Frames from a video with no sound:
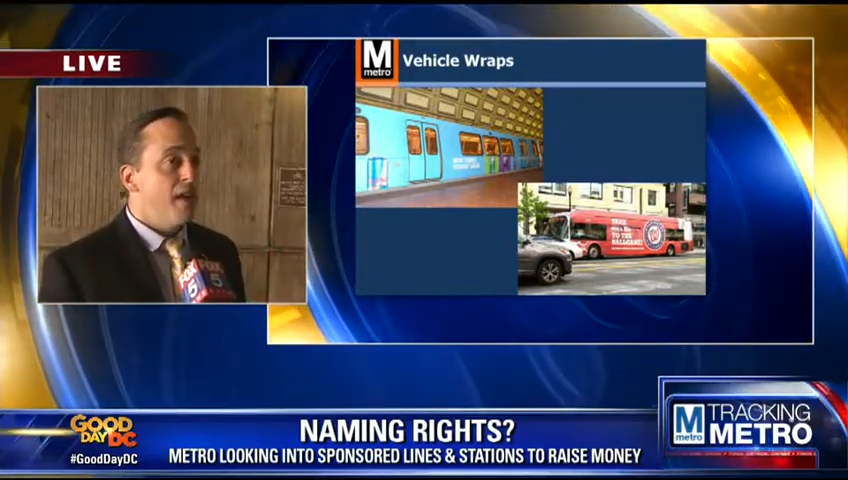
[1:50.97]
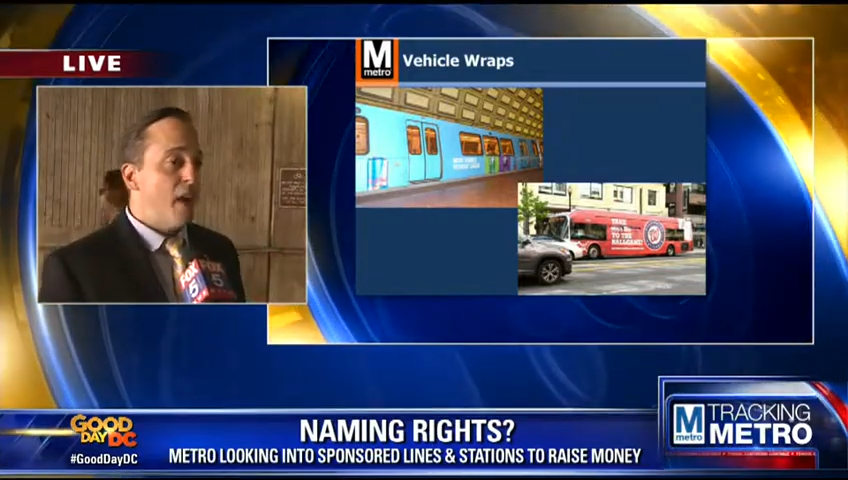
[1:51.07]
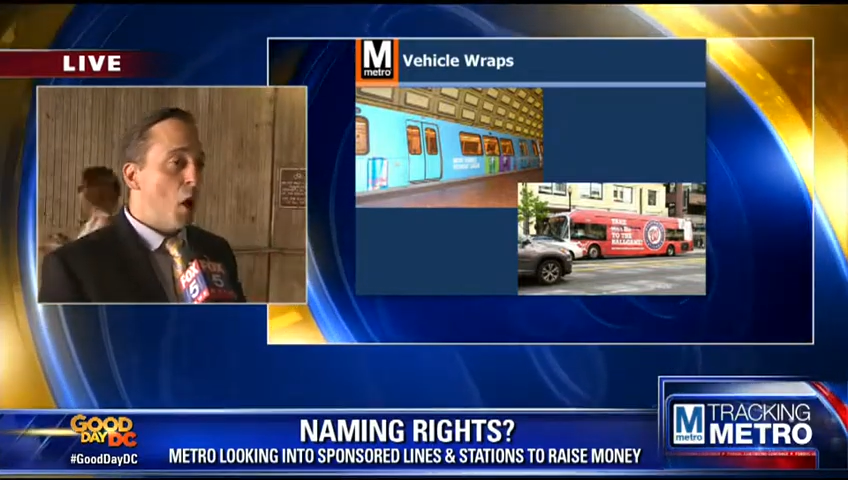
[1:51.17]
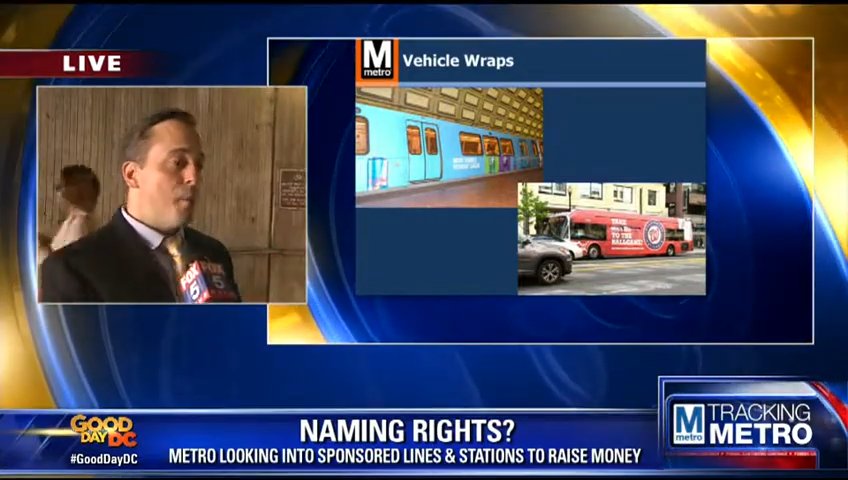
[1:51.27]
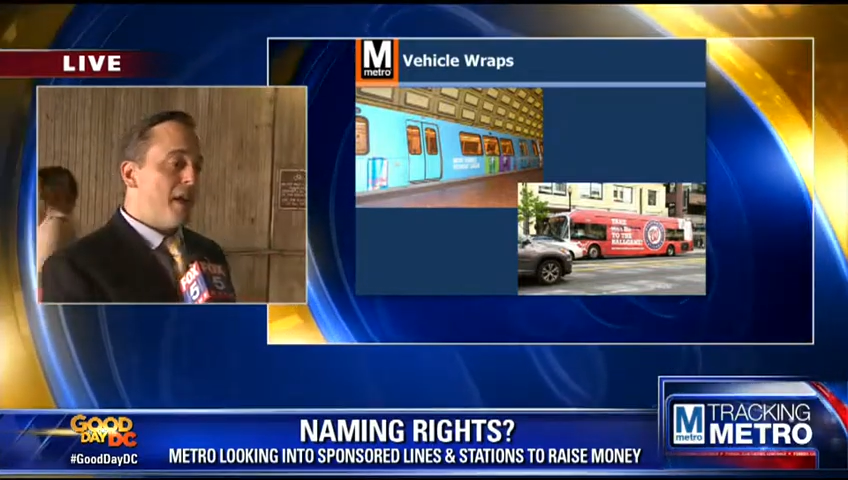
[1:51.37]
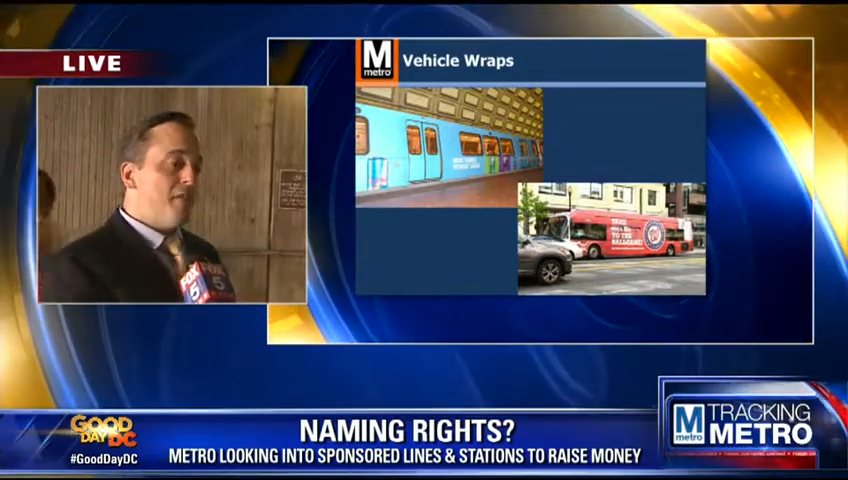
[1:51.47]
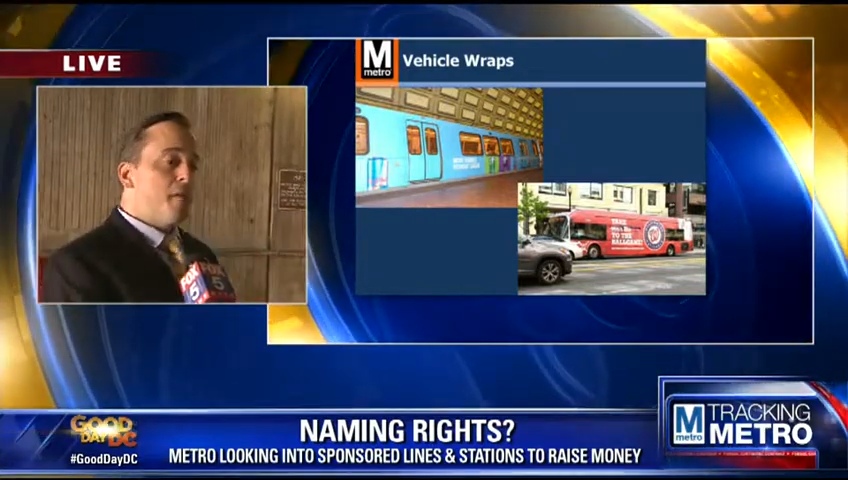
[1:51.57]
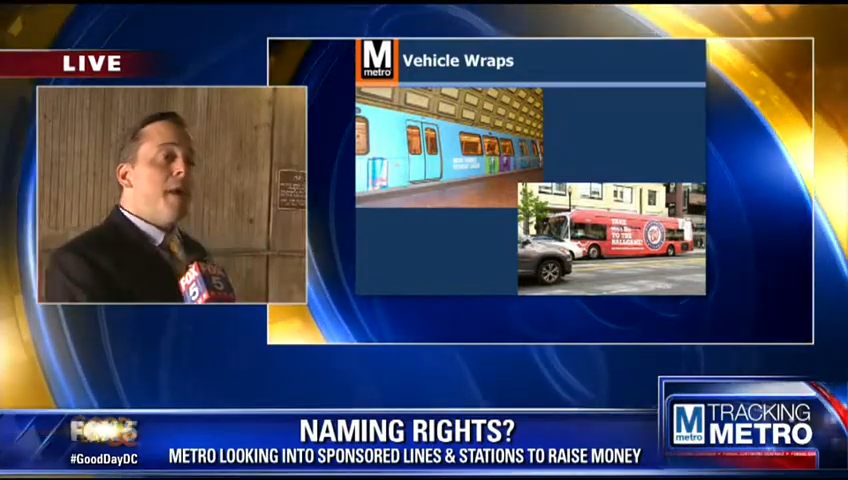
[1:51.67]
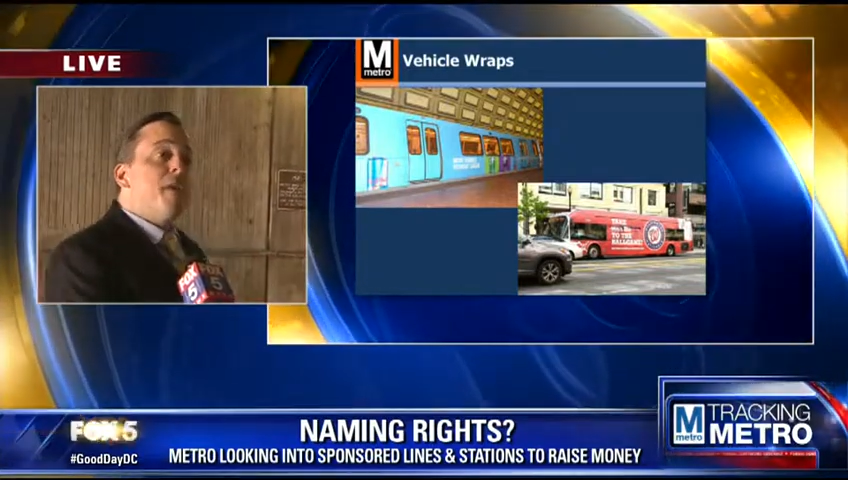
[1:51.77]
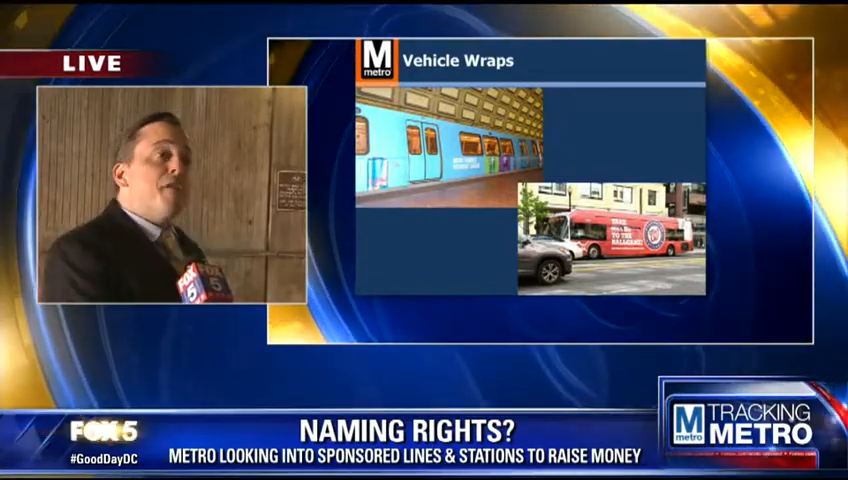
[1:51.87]
They hope that even
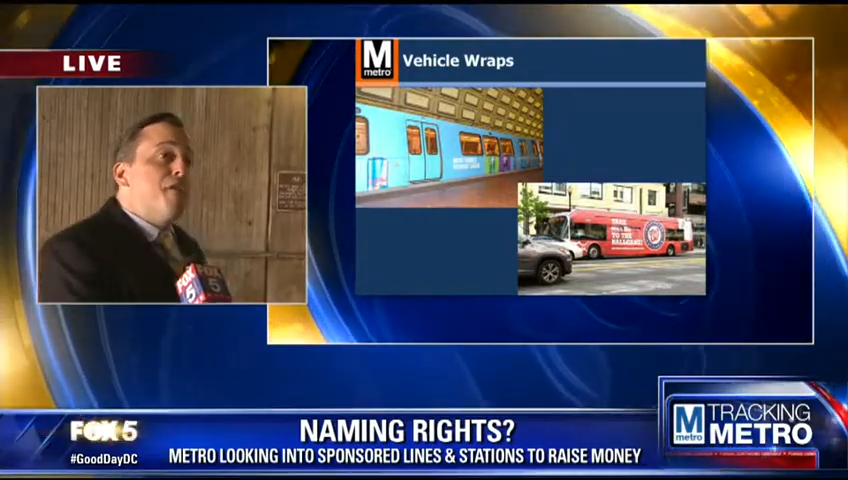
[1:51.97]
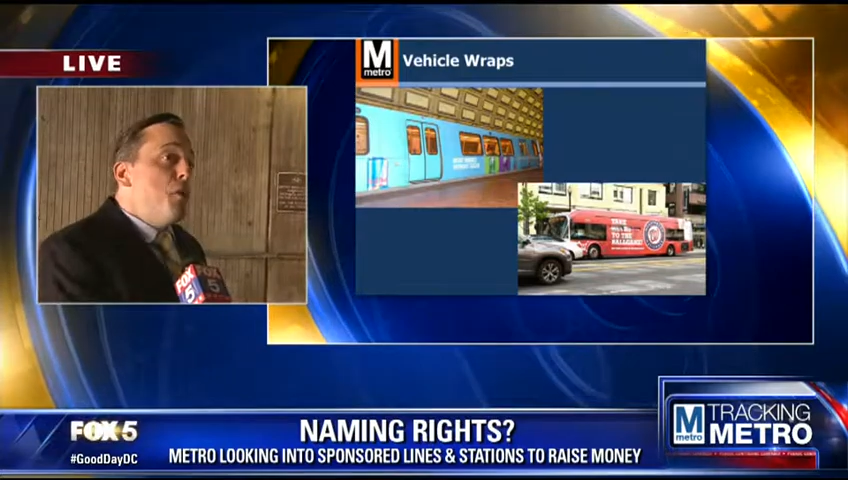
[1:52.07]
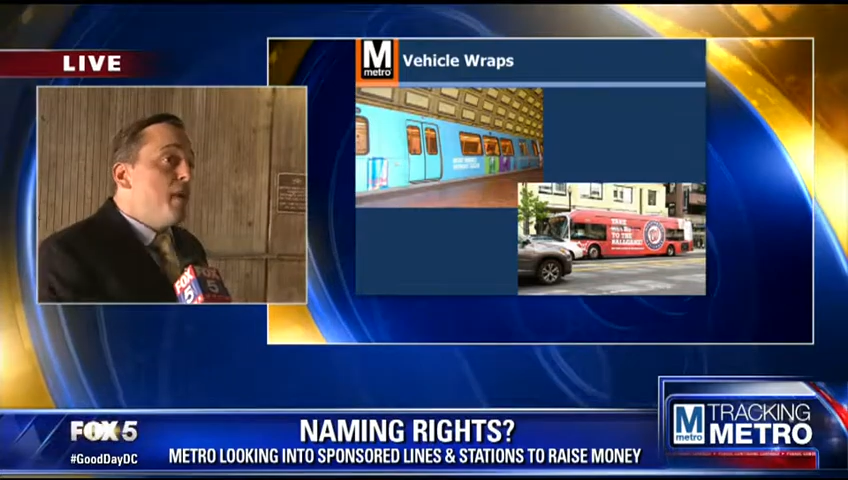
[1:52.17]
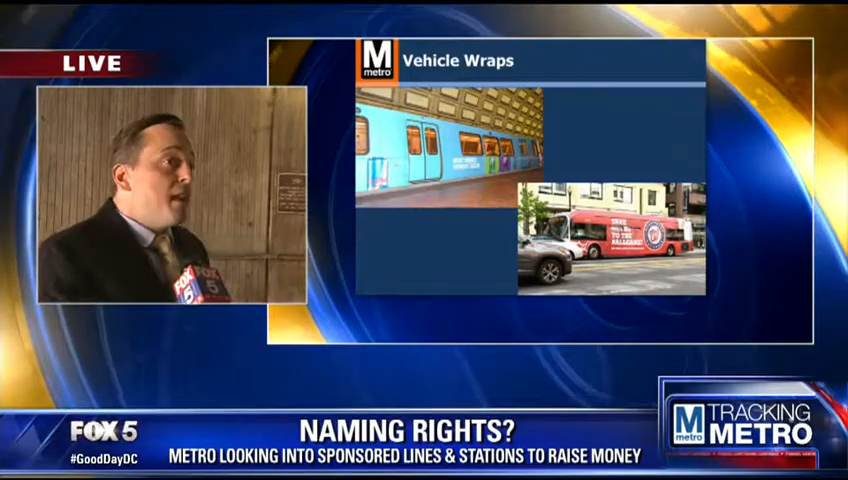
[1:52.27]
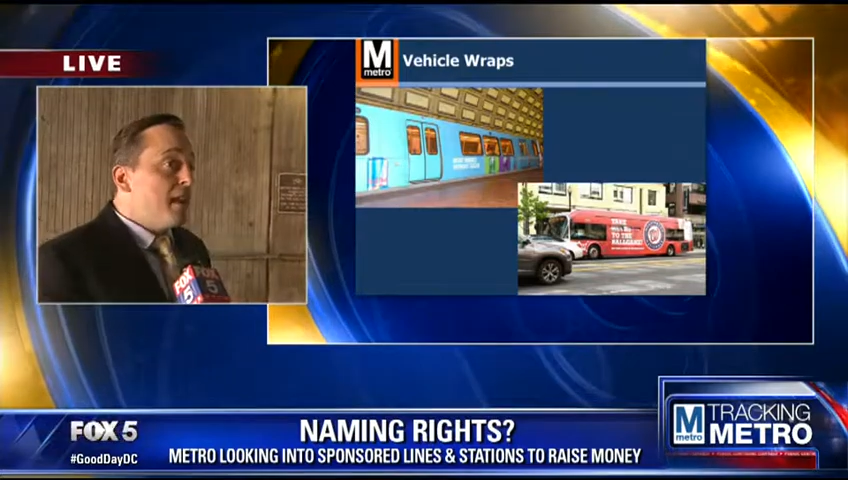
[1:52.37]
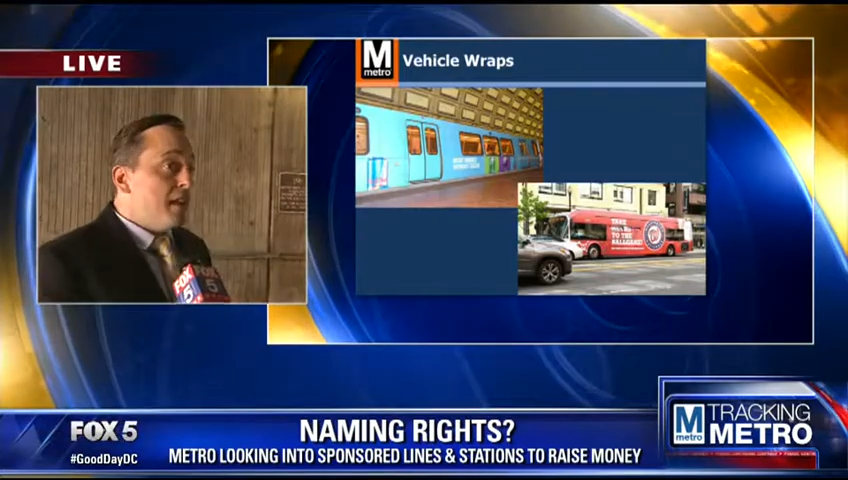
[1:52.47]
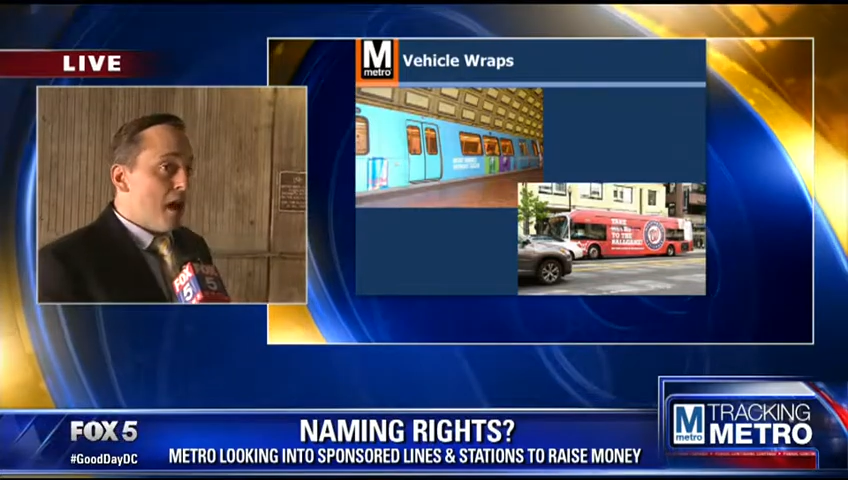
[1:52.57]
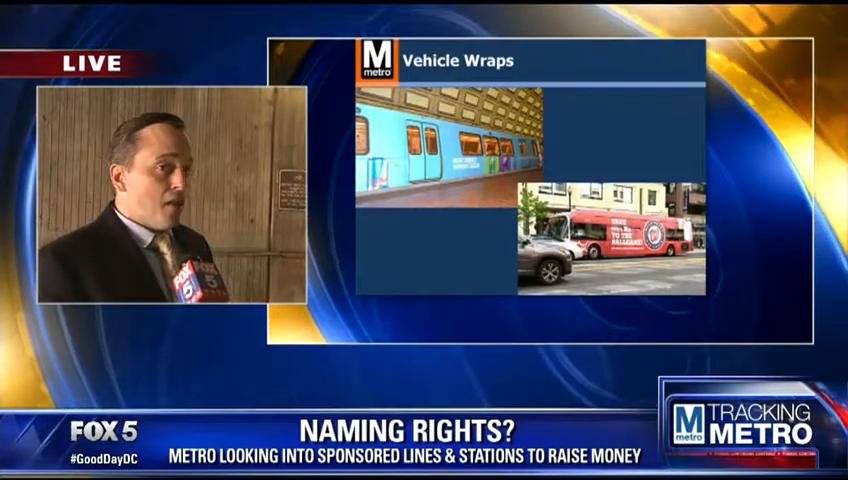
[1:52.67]
maybe a few $1 million,